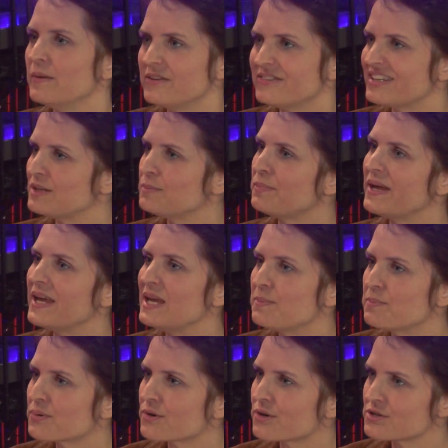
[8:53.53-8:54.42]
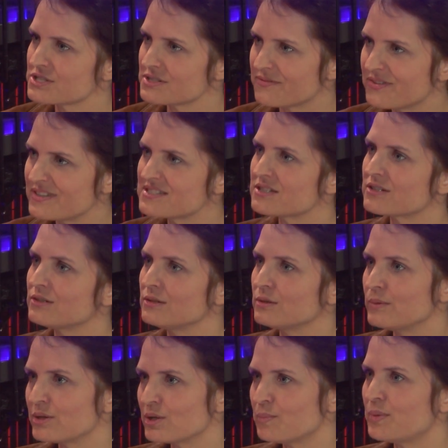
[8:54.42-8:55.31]
send papers
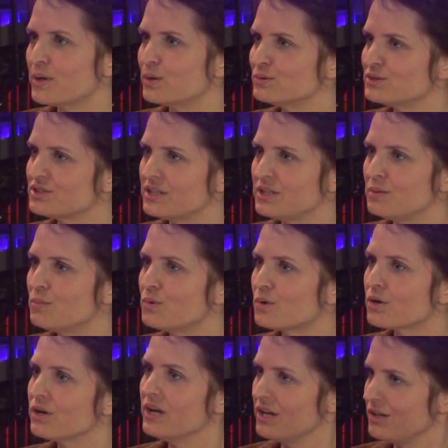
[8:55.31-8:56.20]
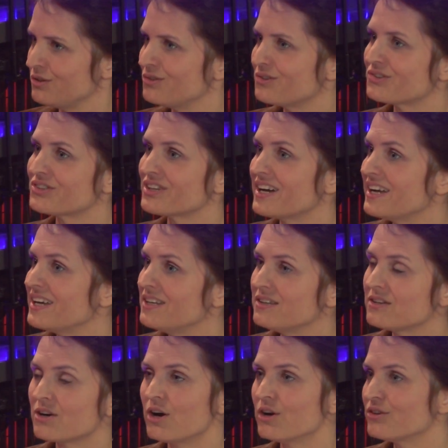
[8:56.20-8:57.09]
physically with the post anymore mm -hmm. to sign
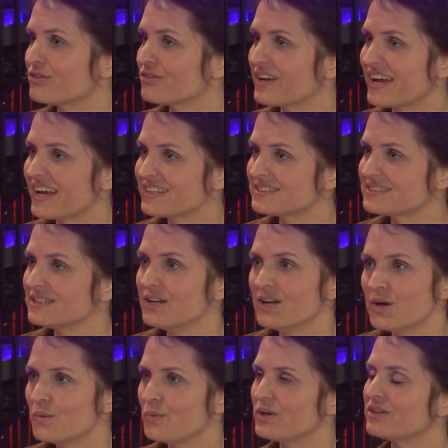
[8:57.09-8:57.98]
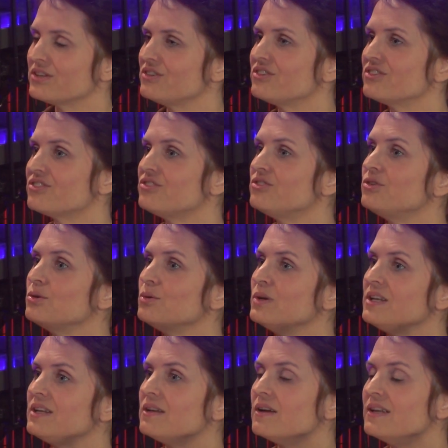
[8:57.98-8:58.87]
contracts, we can just do
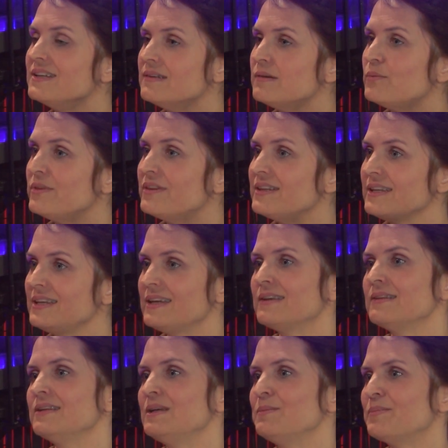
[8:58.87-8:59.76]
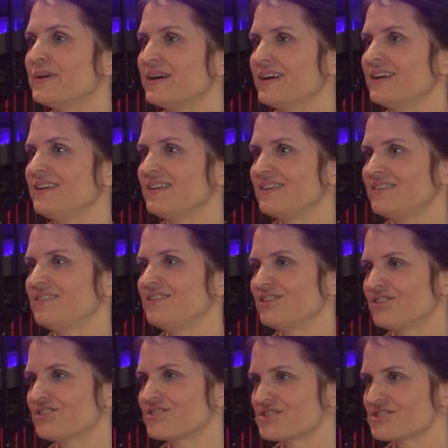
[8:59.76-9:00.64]
it with legally binding
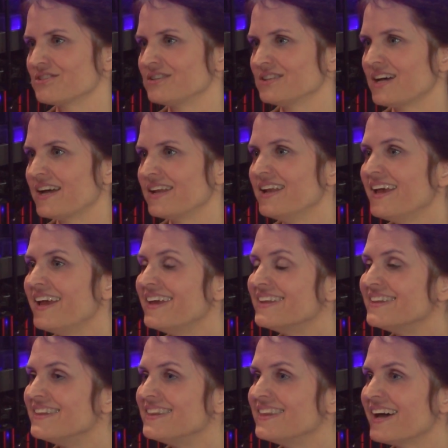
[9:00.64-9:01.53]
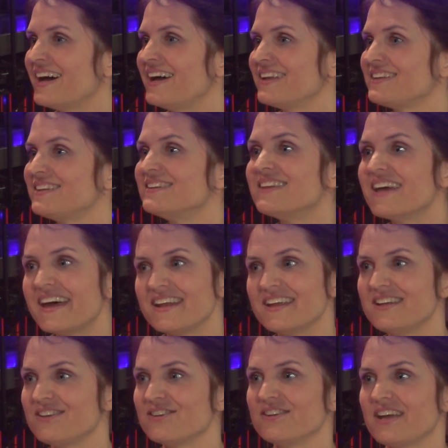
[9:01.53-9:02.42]
signatures online that that
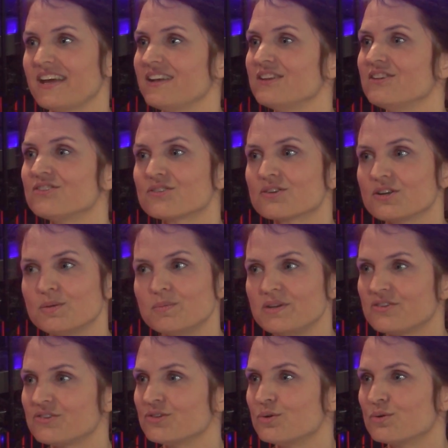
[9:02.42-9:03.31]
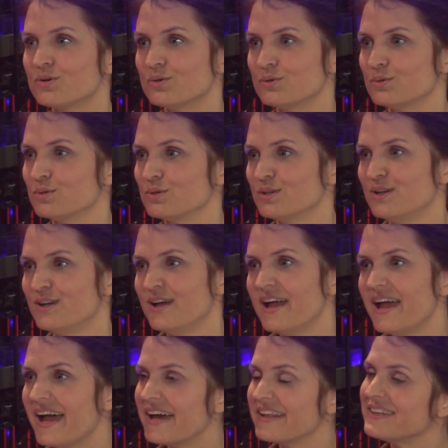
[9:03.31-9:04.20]
internet is going to be so cool
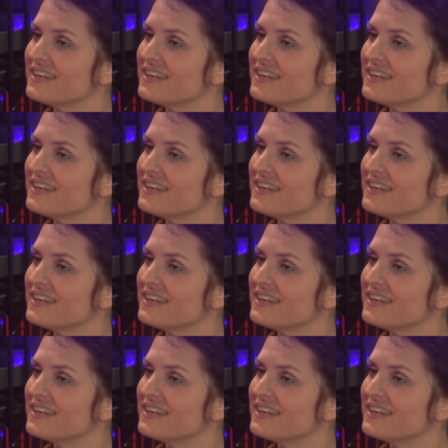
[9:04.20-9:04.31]
and